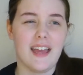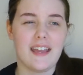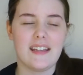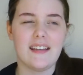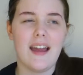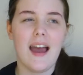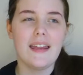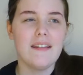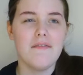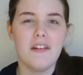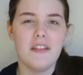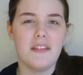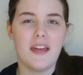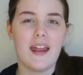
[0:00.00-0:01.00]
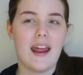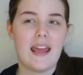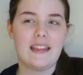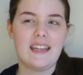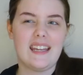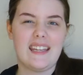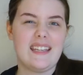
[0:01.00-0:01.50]
Like, not even that
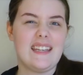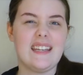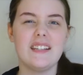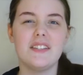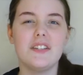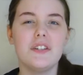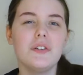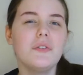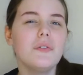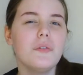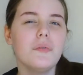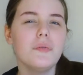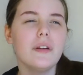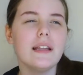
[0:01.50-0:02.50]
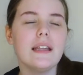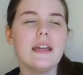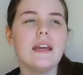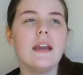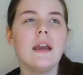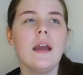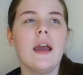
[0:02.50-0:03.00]
I, like, need to,
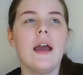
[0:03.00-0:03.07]
really.